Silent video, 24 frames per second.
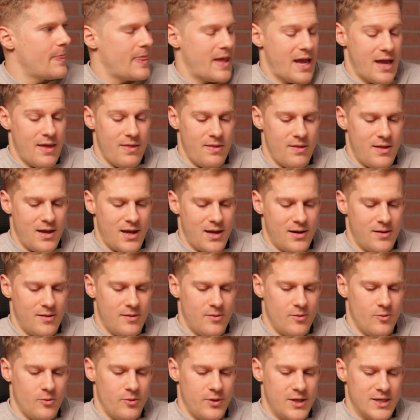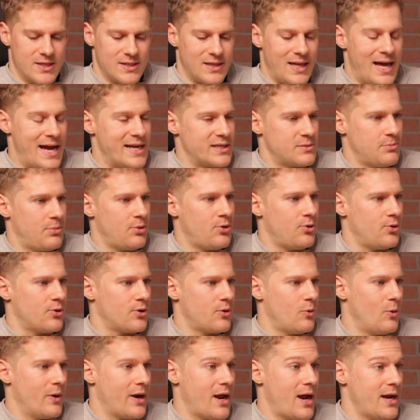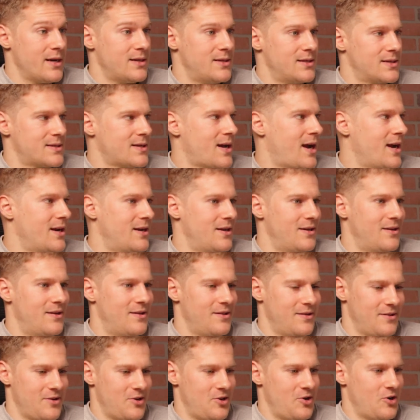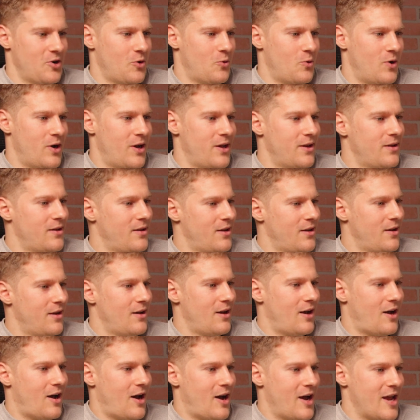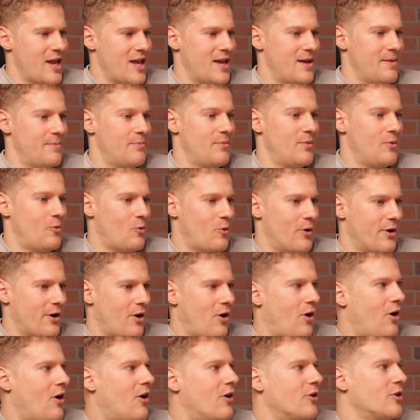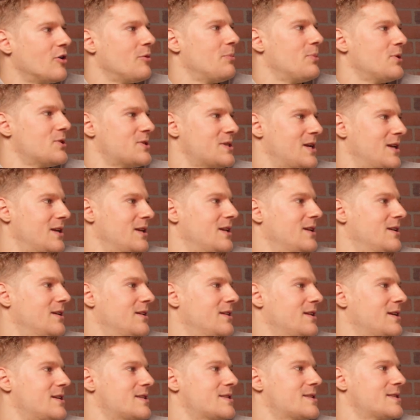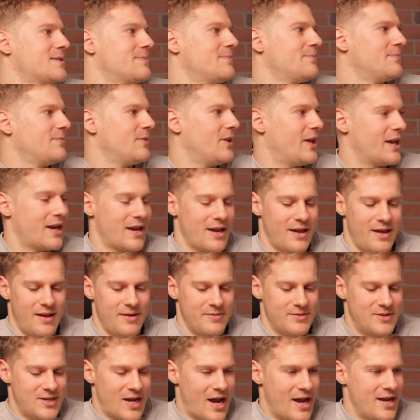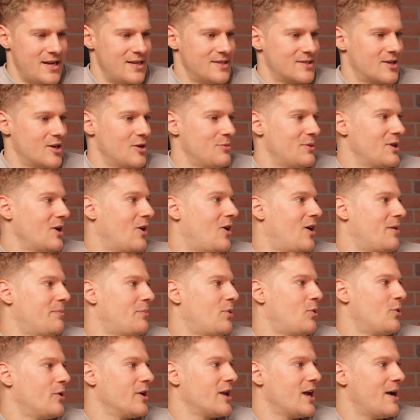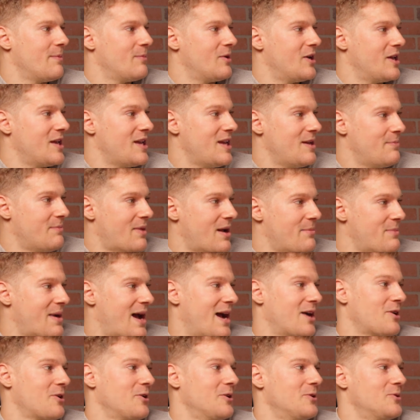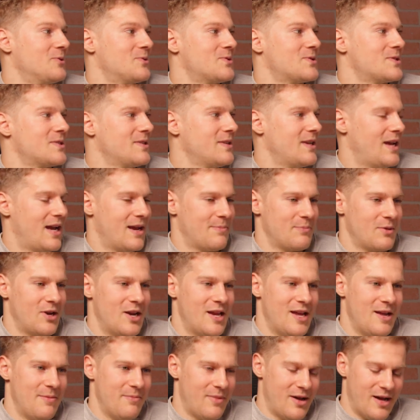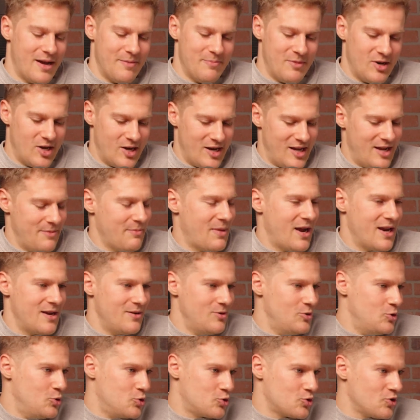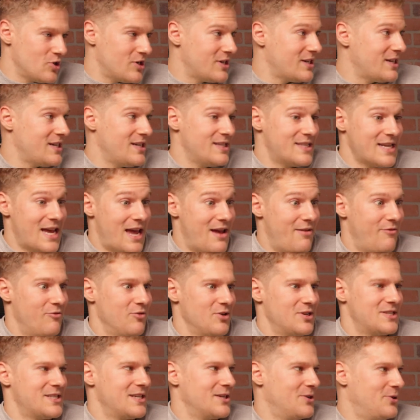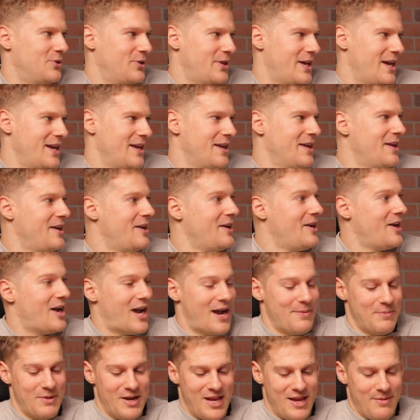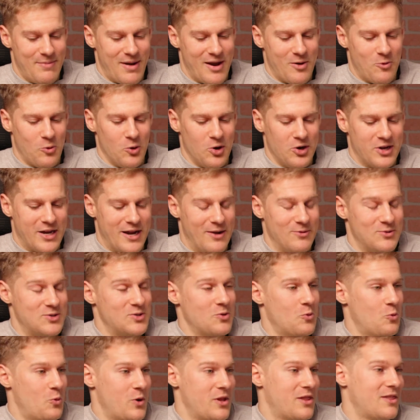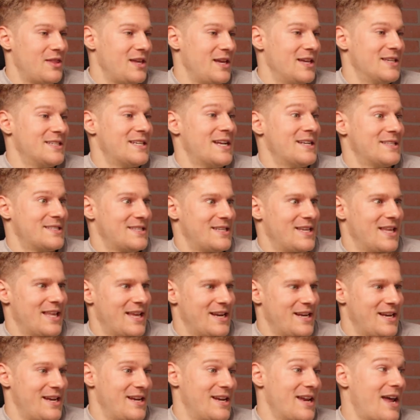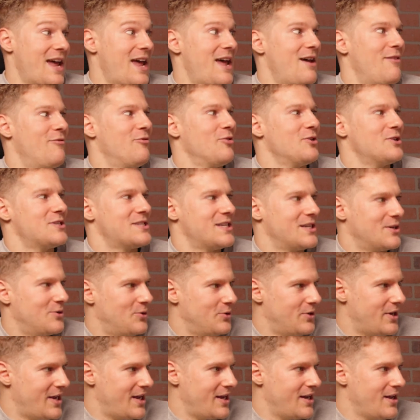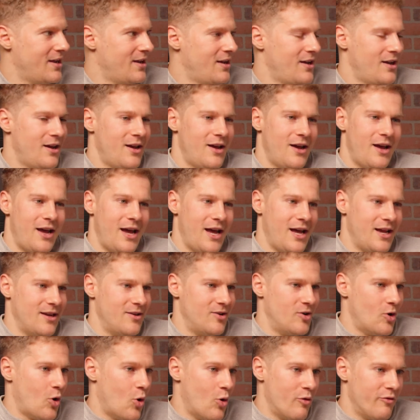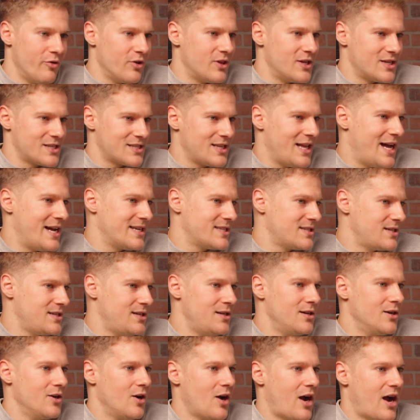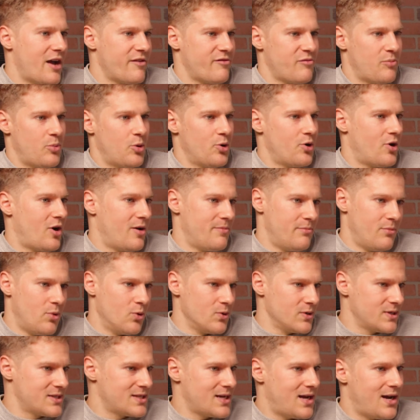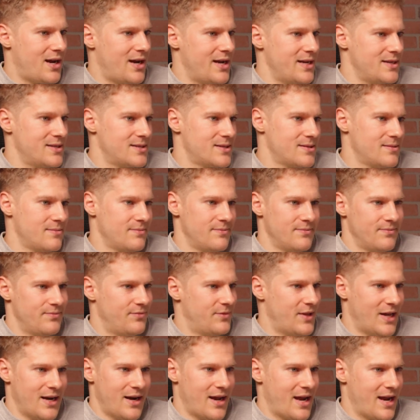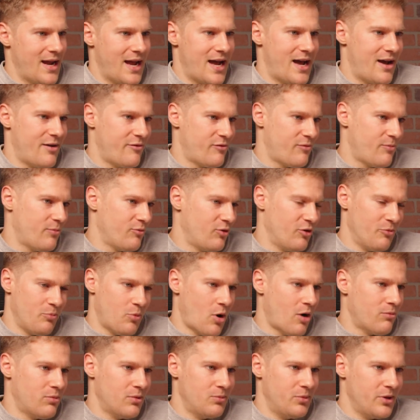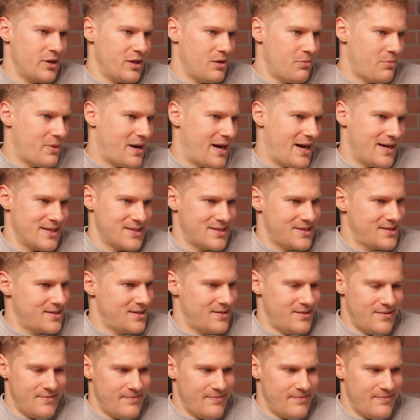And then this last bulk, when I decided, you know what, I am 100% into this. Like diet is going to be on point. I'm going to hit my macros. I'm going to hit my nutrient needs every single day. I'm going to hit my workouts with the intensity that I need every single day. And over this last year, I've put on more size than I have for probably the past